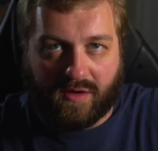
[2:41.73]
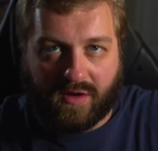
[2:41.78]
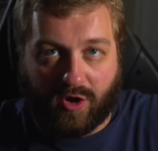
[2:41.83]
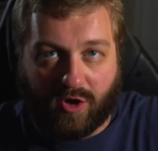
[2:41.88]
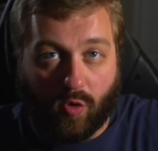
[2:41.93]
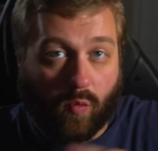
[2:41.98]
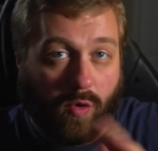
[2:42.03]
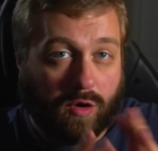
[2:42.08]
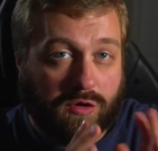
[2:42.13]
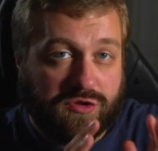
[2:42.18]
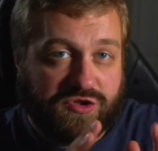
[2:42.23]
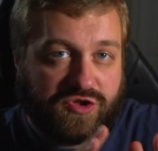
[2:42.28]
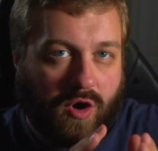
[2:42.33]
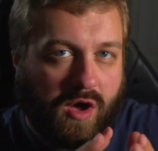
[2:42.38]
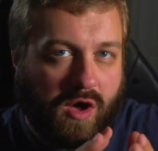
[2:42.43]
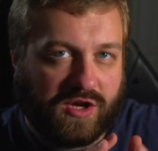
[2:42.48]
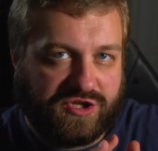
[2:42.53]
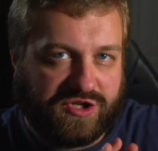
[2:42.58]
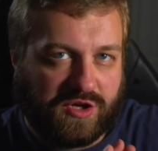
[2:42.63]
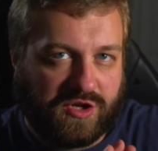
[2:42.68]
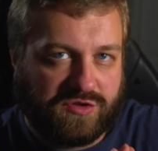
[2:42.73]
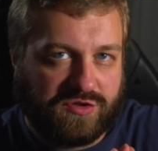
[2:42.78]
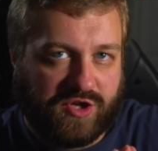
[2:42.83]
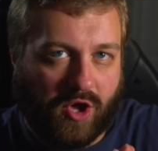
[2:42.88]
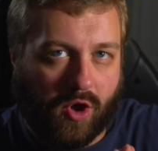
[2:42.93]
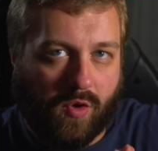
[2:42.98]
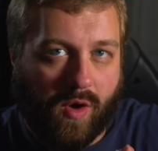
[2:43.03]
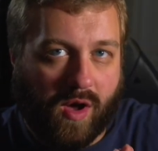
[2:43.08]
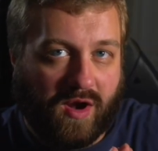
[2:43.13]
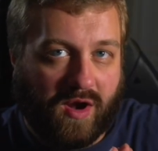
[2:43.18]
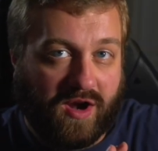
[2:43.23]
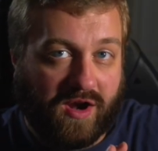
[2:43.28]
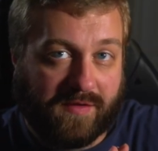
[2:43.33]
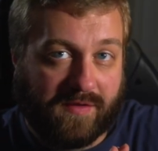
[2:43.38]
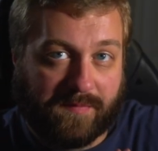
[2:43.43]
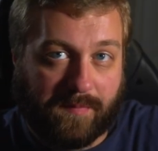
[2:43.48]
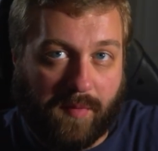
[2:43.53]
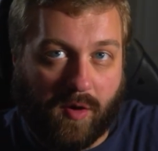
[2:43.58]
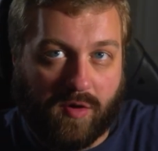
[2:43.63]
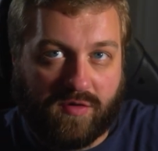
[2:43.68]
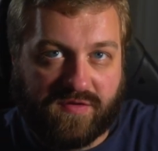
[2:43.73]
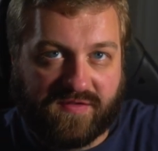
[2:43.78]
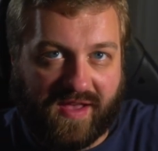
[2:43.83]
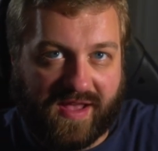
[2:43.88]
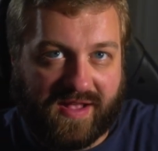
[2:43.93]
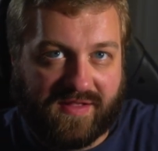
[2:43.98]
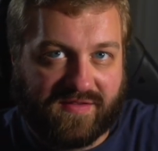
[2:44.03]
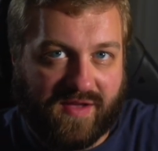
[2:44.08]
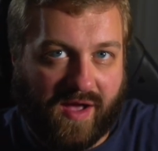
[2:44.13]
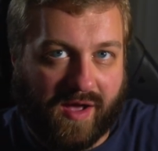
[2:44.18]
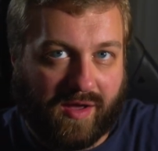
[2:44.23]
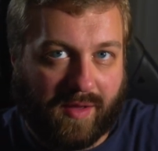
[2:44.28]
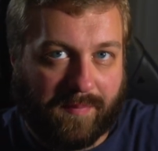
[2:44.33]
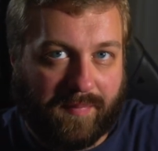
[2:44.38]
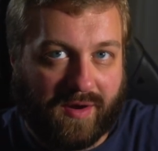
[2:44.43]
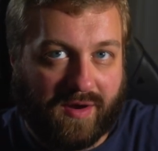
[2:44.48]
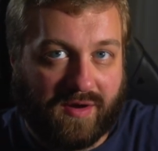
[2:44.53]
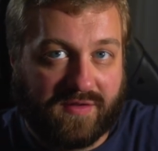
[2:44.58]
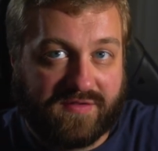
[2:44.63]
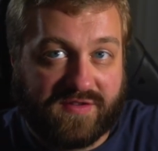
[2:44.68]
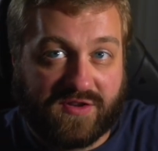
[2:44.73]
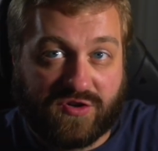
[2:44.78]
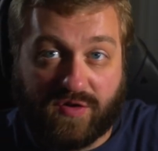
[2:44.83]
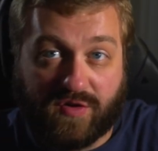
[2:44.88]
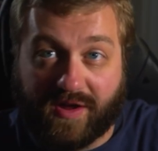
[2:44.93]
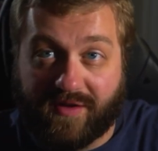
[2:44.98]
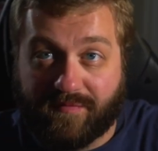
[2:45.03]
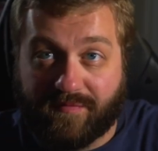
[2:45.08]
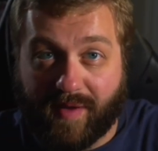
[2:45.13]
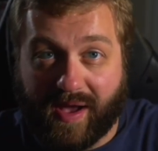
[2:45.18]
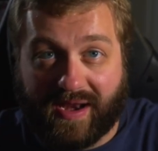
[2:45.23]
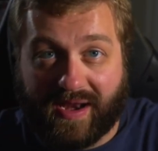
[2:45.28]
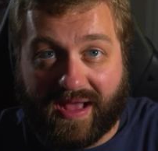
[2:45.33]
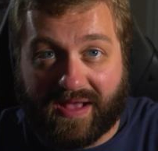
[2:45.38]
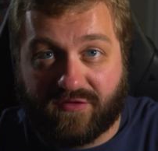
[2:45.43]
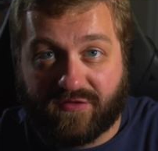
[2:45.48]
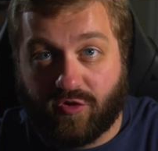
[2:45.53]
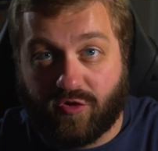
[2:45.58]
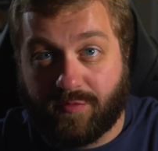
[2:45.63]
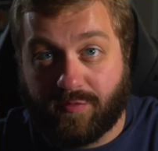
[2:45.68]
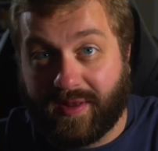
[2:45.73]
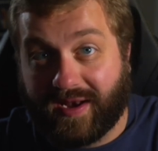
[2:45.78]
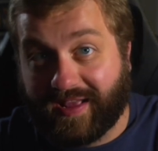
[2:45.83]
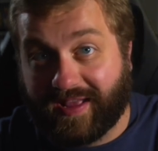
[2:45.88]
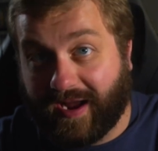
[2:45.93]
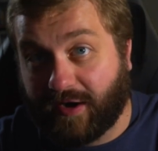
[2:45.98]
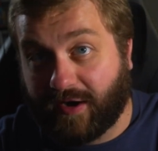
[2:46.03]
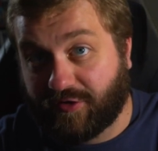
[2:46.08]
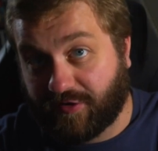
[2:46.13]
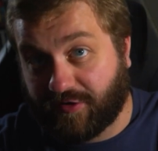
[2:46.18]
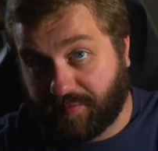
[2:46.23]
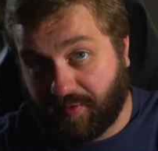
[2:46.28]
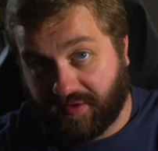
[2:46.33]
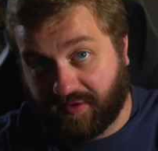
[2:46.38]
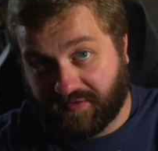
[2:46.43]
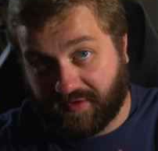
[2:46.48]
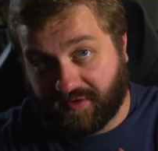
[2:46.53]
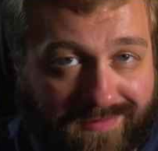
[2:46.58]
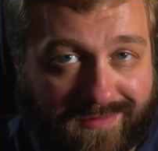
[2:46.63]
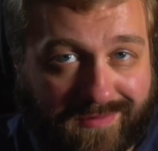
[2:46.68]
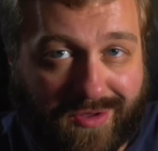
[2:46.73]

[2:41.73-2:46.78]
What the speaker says: You know, World's Strongest shows Gohan in his post-Saiyan Saga appearance, and Tree of Might has too many characters present.